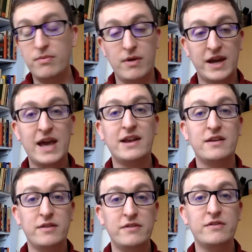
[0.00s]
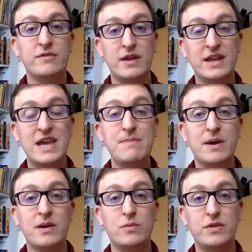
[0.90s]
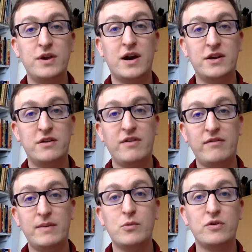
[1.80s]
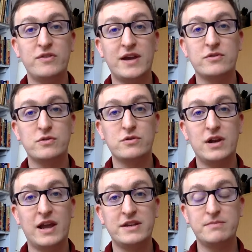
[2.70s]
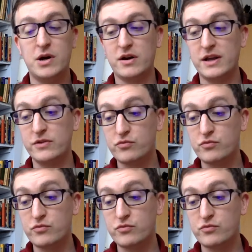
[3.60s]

again, this is in keeping with the idea of having more sectoral collective bargaining.